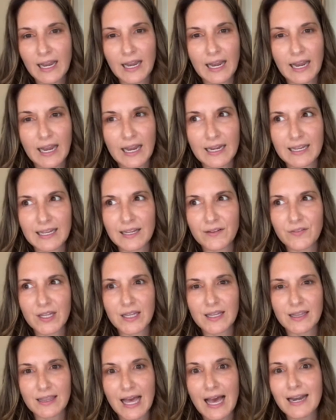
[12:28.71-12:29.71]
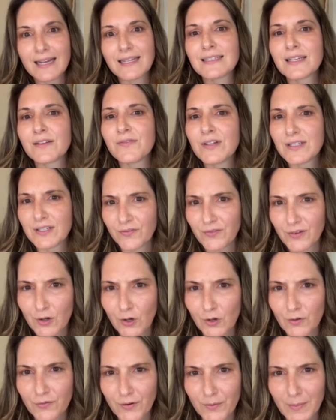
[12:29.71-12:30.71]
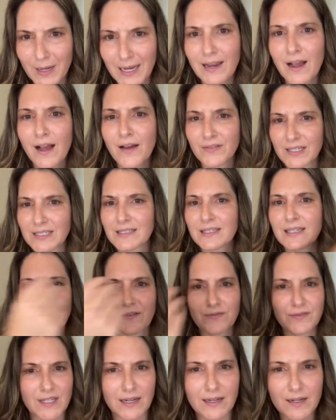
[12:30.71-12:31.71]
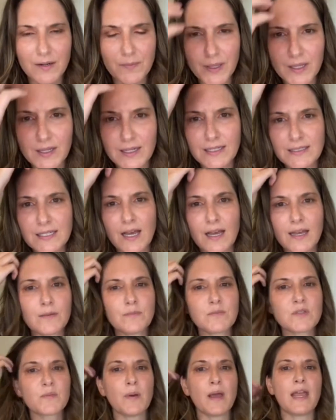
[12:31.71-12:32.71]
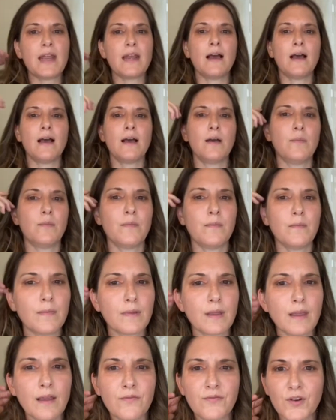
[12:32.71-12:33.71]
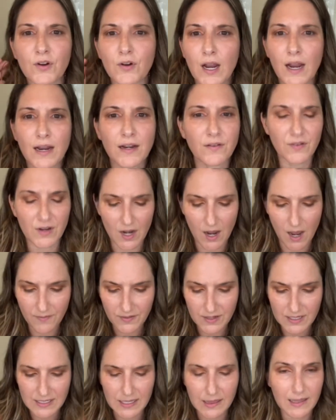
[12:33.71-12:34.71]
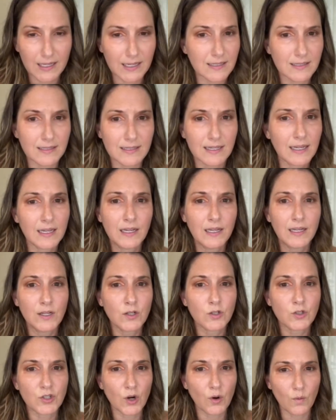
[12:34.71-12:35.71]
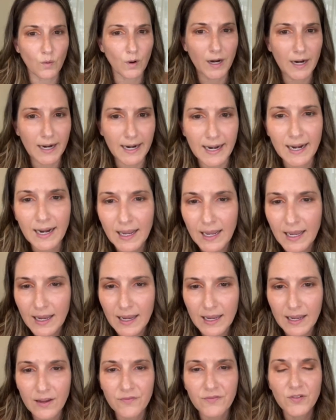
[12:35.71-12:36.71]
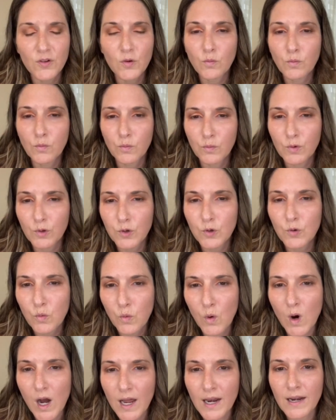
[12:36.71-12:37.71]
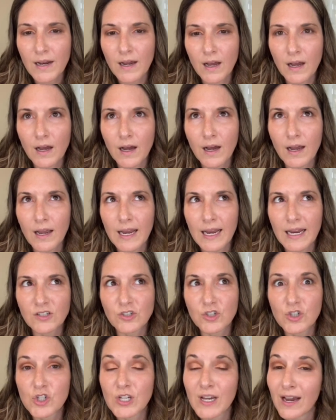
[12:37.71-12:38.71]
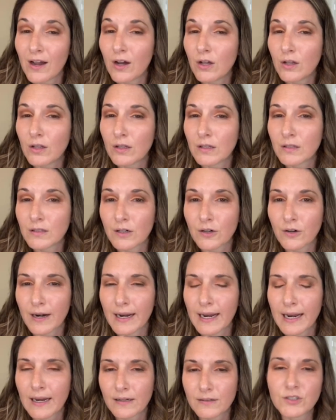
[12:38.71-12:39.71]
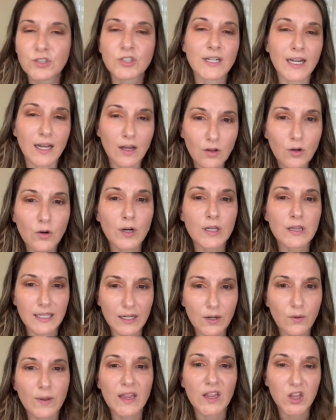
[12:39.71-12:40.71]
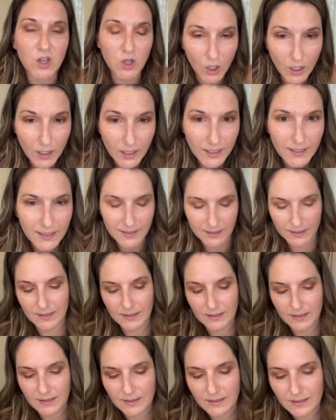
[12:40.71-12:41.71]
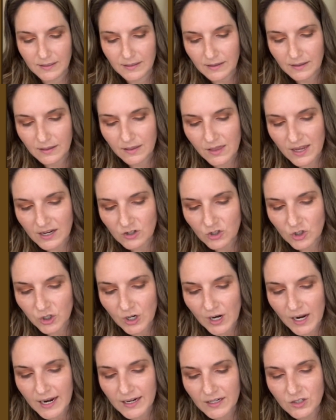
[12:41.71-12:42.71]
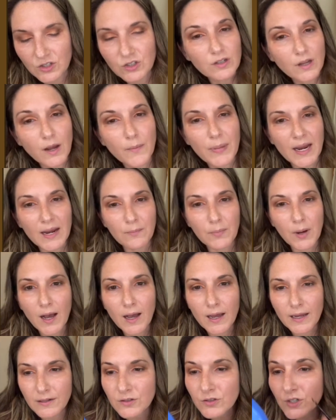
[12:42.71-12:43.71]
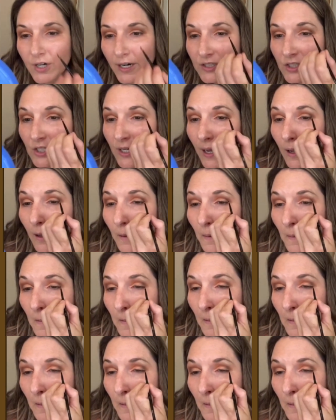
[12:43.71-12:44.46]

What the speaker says: And even that is even difficult for me. Obviously, I've done it a billion times, but if you're kind of a novice at this, don't worry. If you want a gel or liquid look, then try a paint pot, try gel,